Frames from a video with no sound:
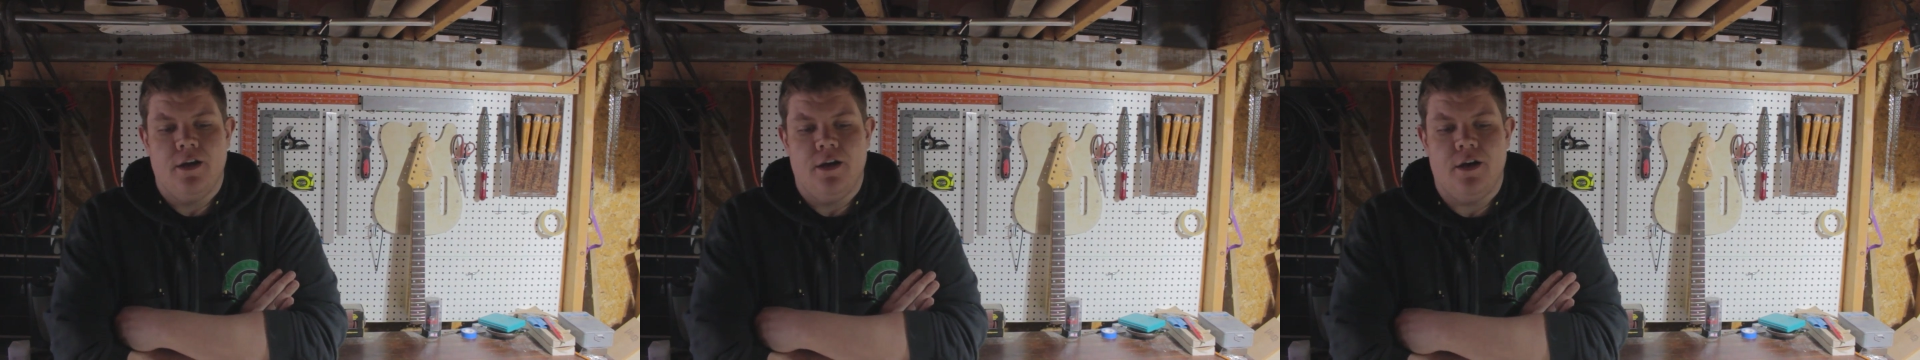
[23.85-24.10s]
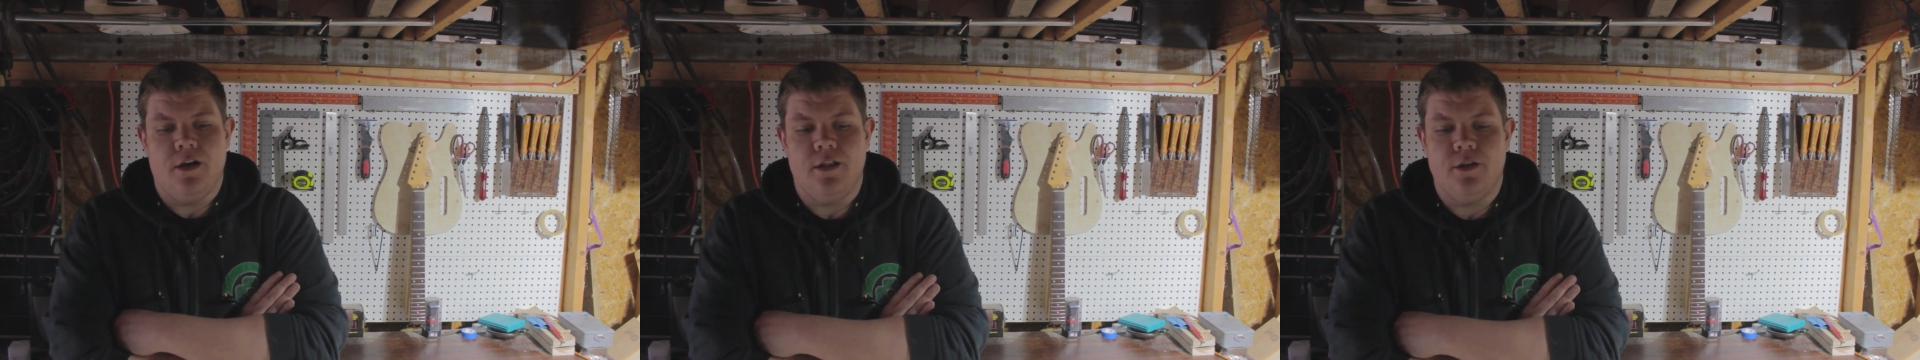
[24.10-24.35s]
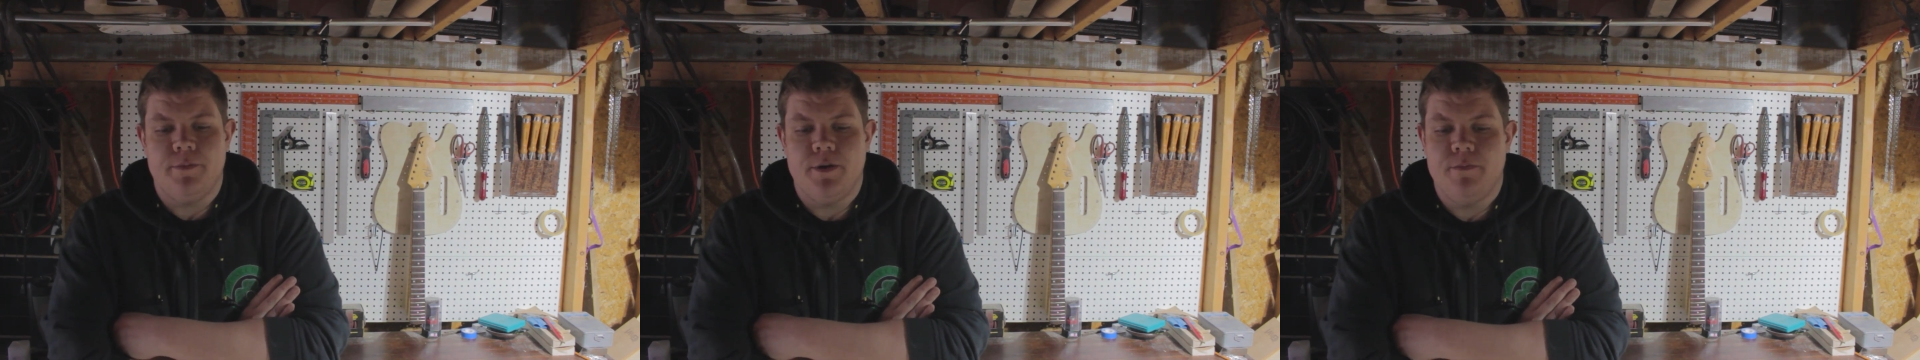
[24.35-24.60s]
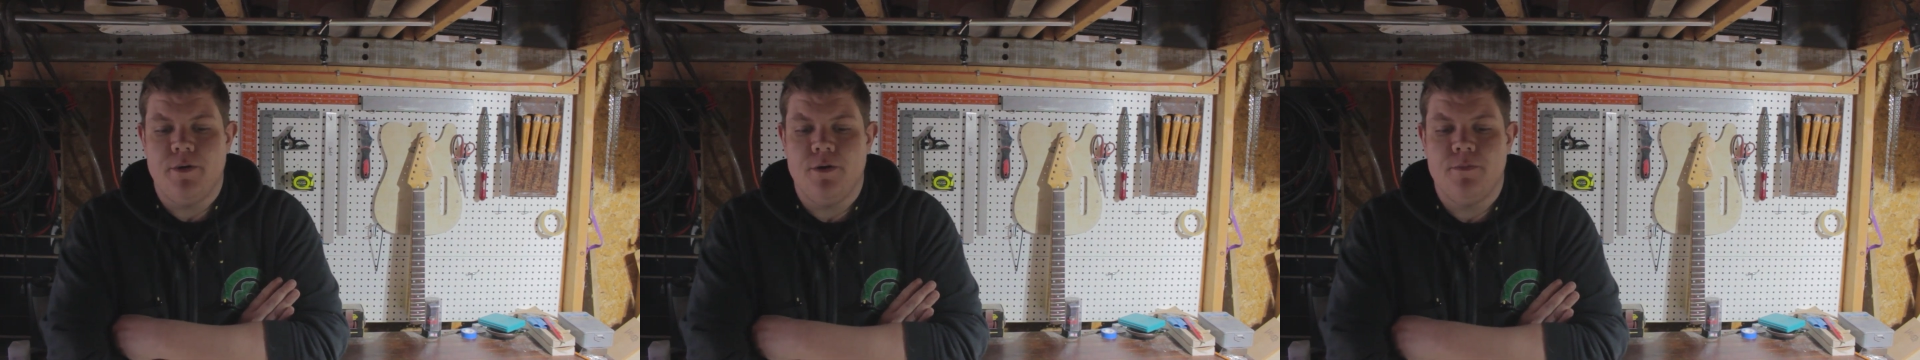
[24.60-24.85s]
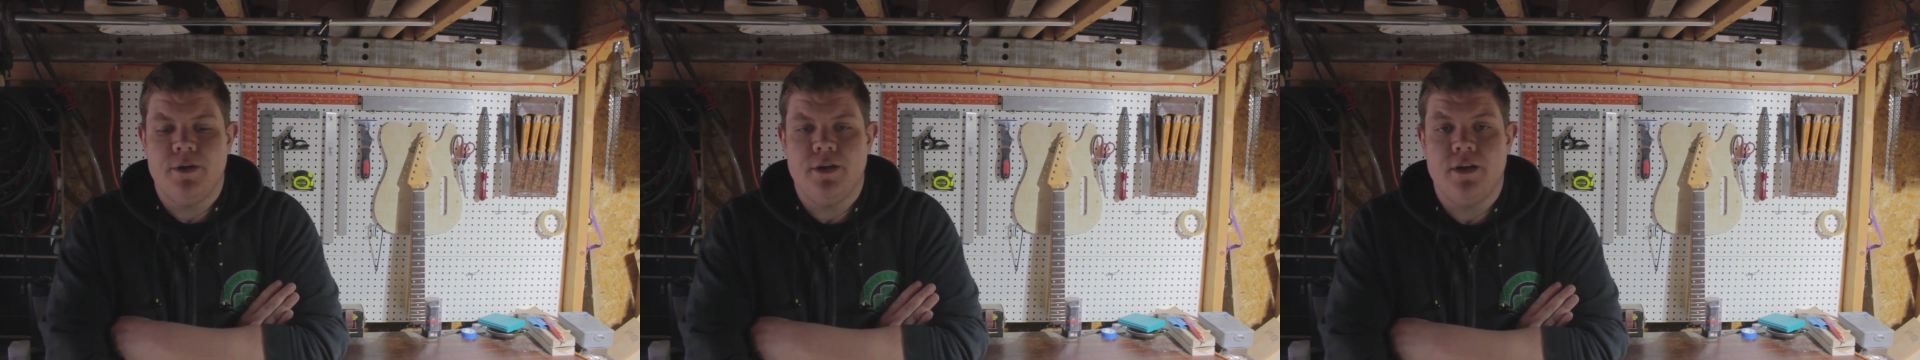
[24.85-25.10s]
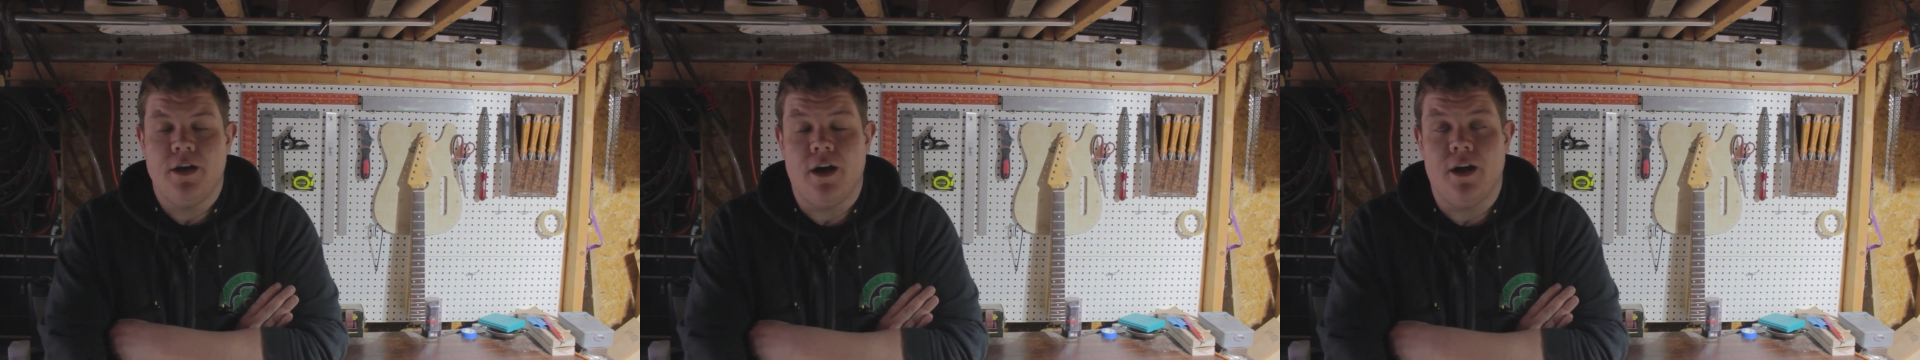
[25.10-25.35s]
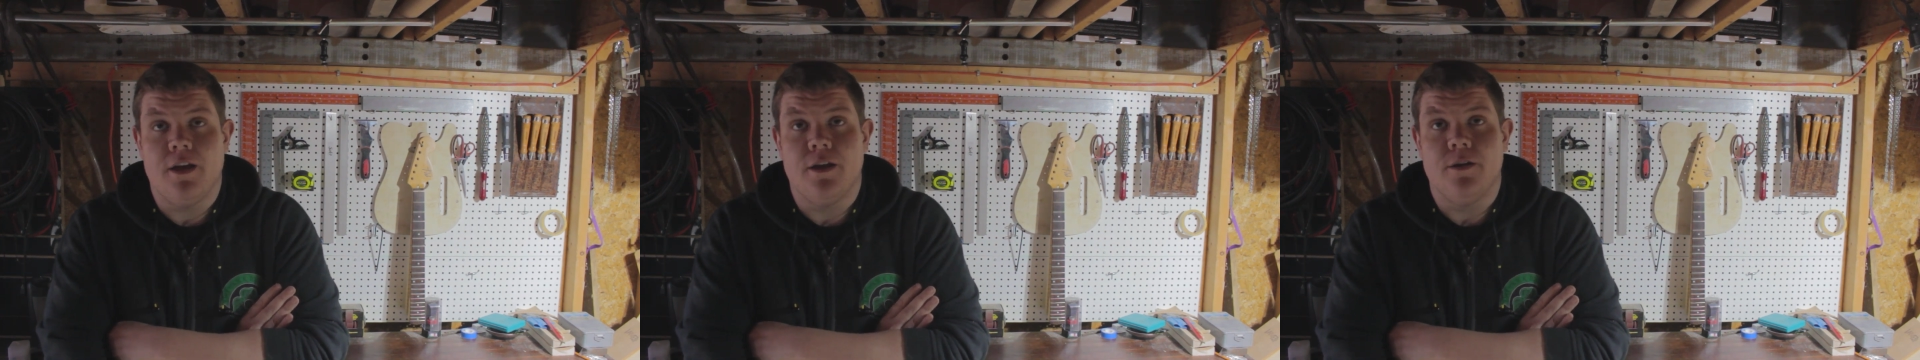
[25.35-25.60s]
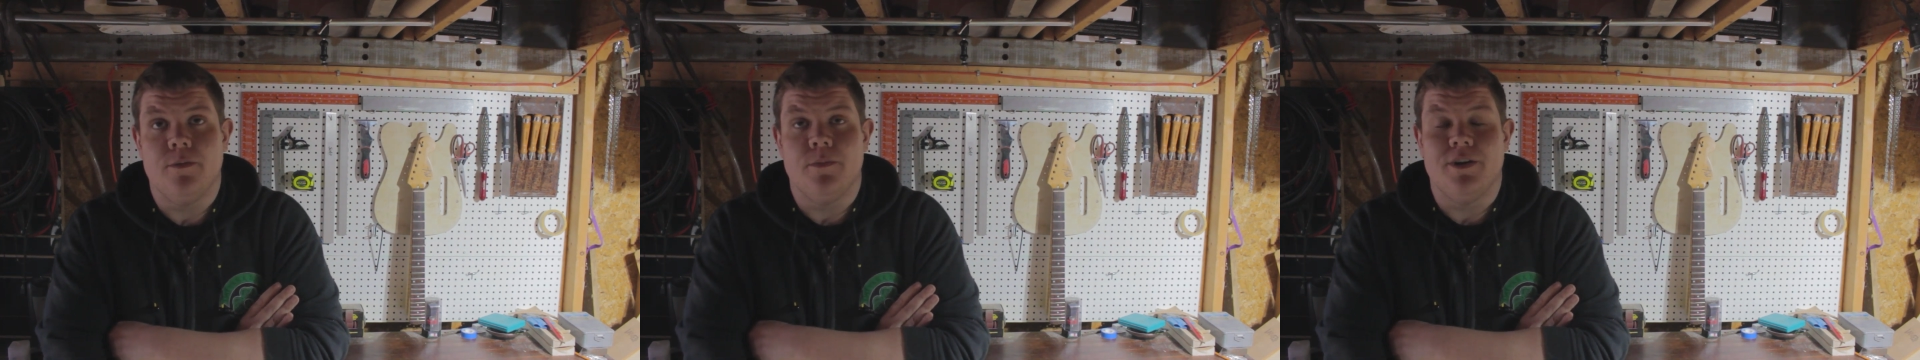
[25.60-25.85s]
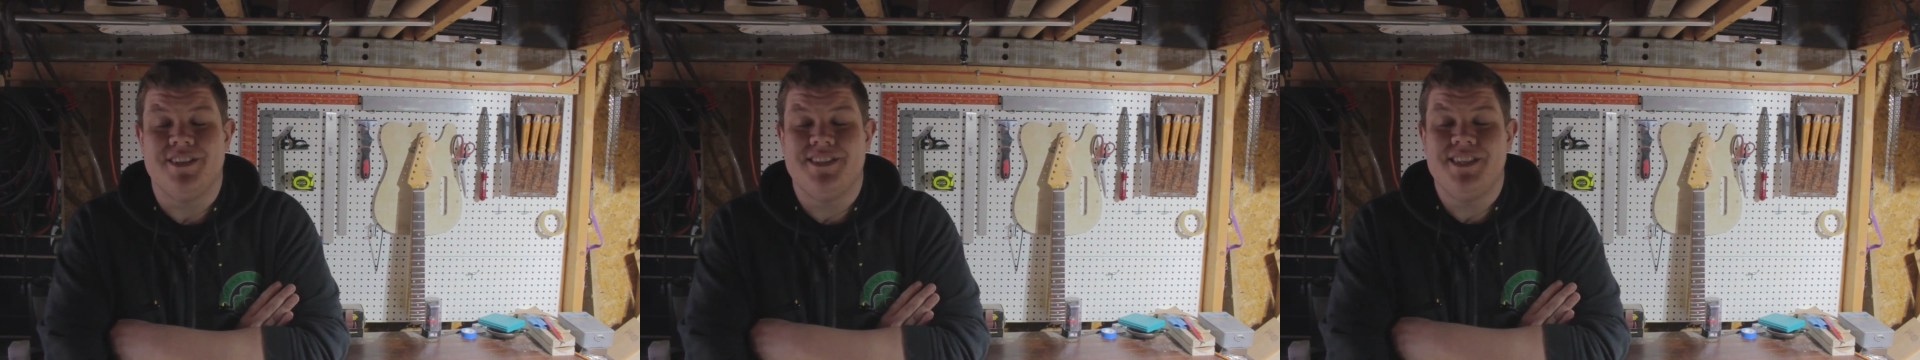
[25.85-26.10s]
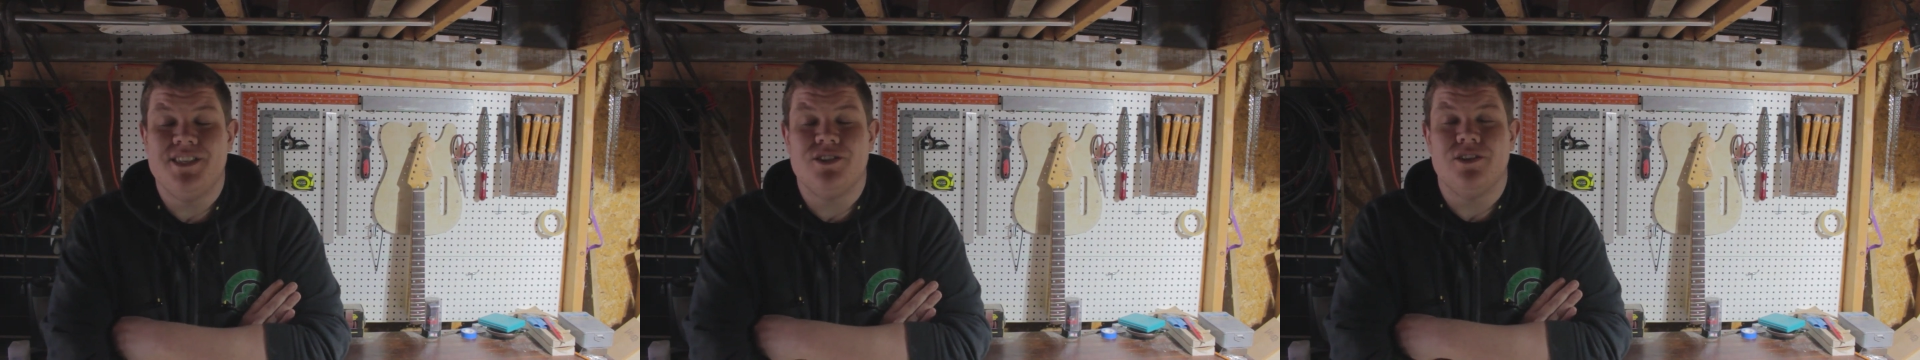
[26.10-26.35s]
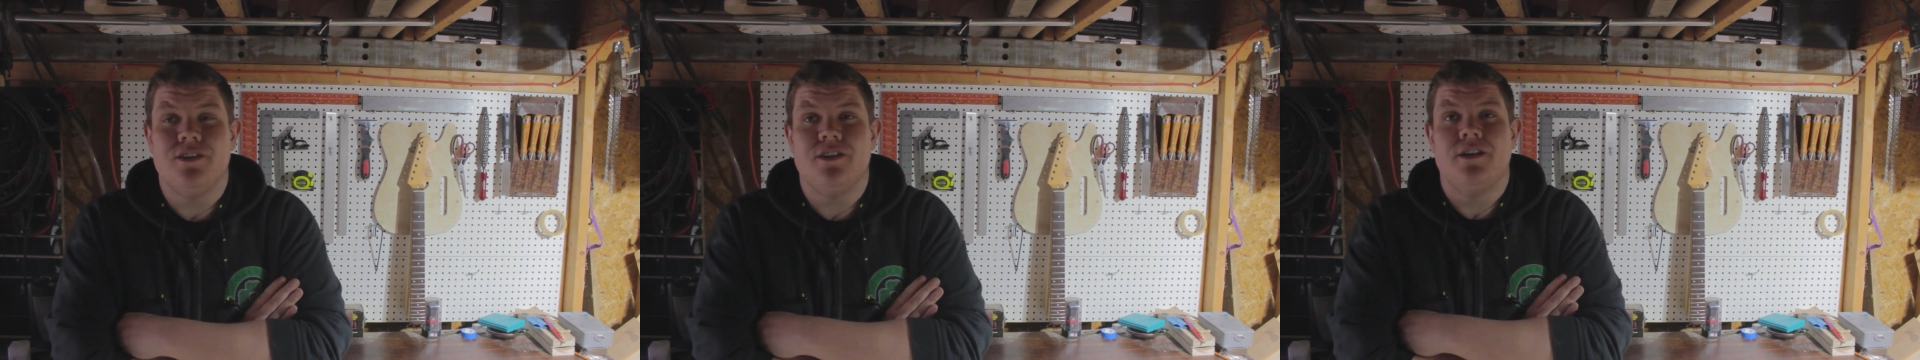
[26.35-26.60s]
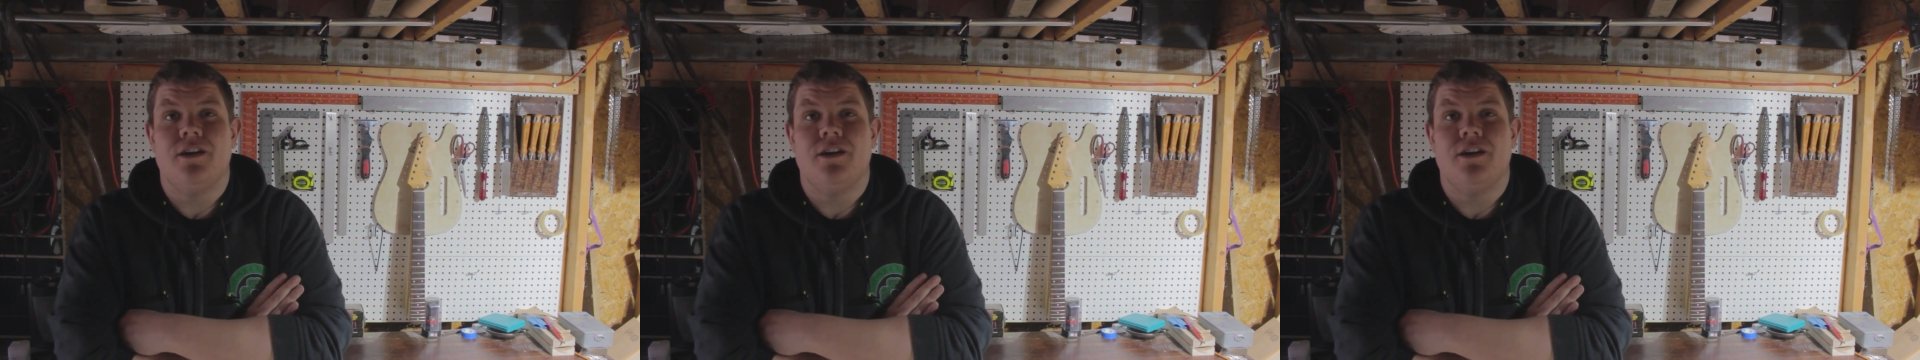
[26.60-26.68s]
A little bit about me: I am a teacher.